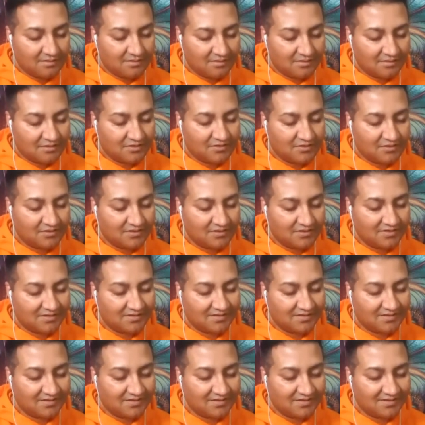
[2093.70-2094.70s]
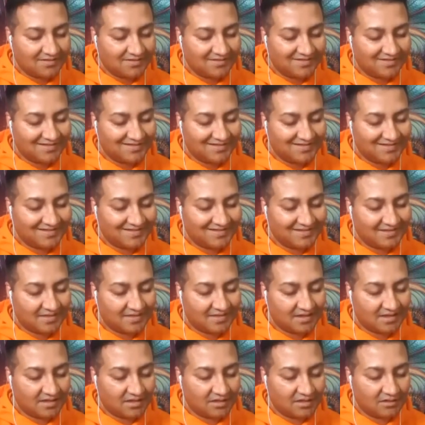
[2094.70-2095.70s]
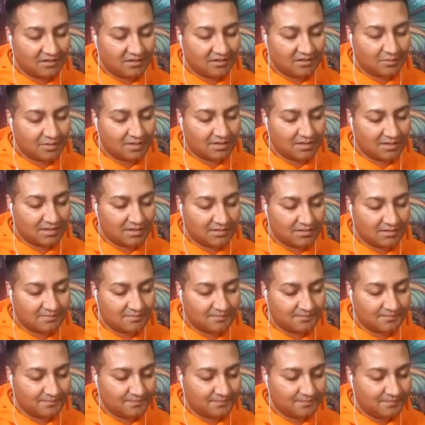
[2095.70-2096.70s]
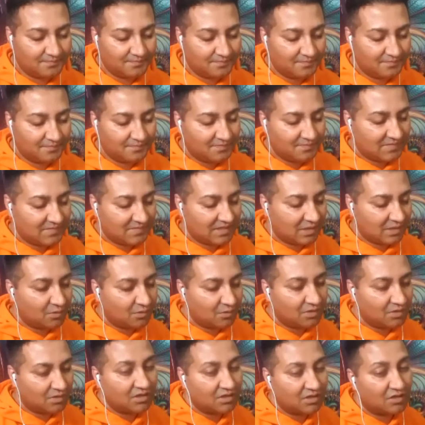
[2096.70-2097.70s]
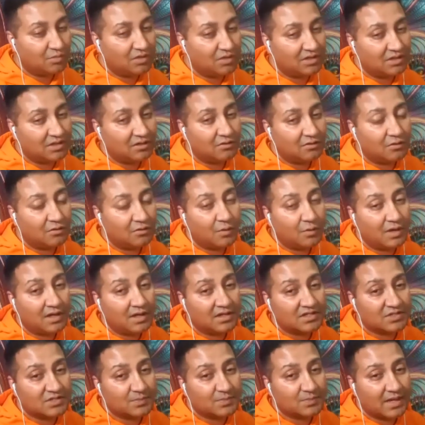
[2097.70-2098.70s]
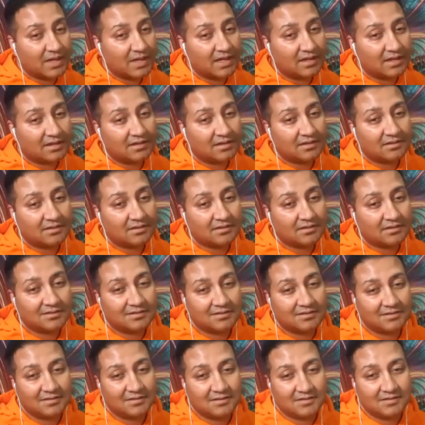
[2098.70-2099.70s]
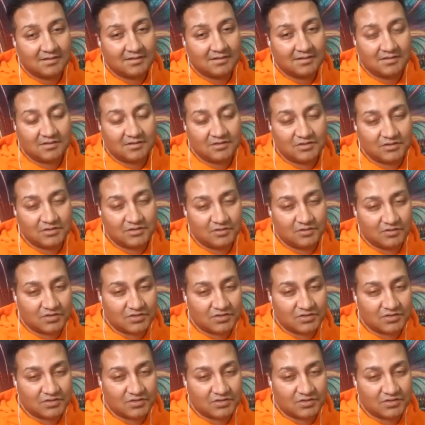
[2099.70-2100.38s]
Good. Thank you, Kuan Yin. I want you to bring your awareness back to your